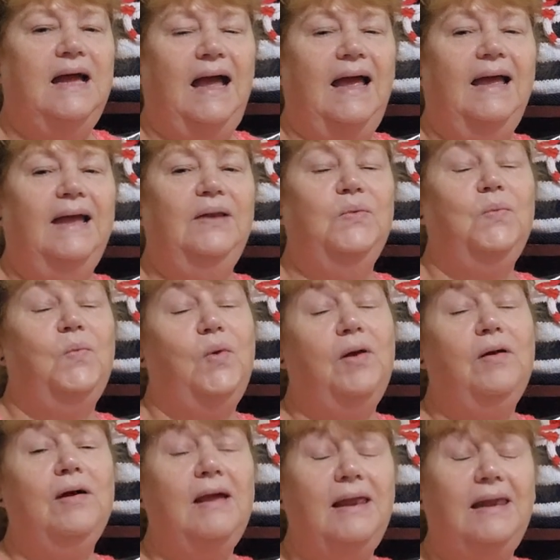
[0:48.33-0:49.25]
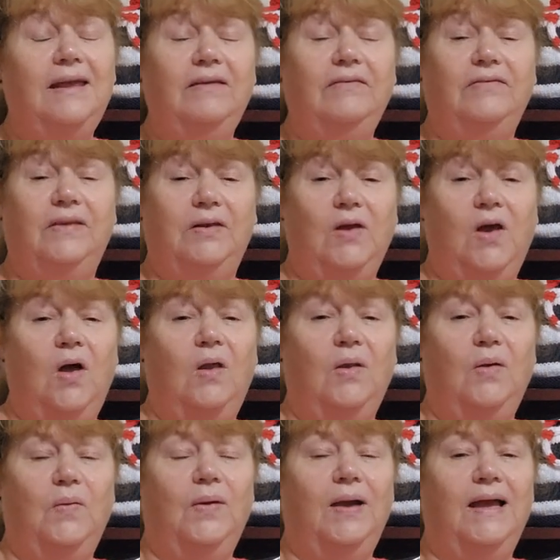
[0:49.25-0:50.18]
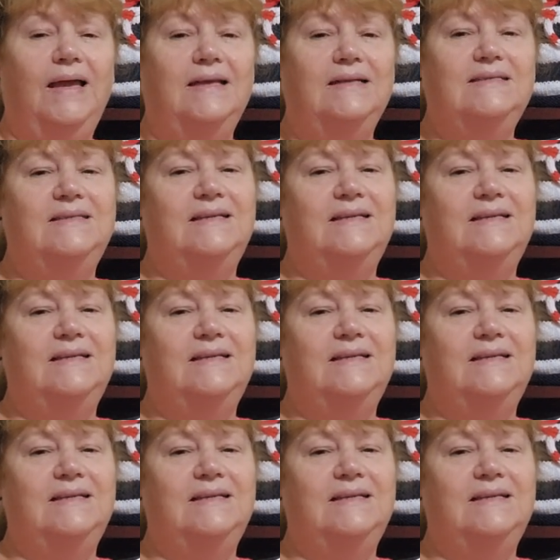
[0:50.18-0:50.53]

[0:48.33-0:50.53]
And where I live in Holloway,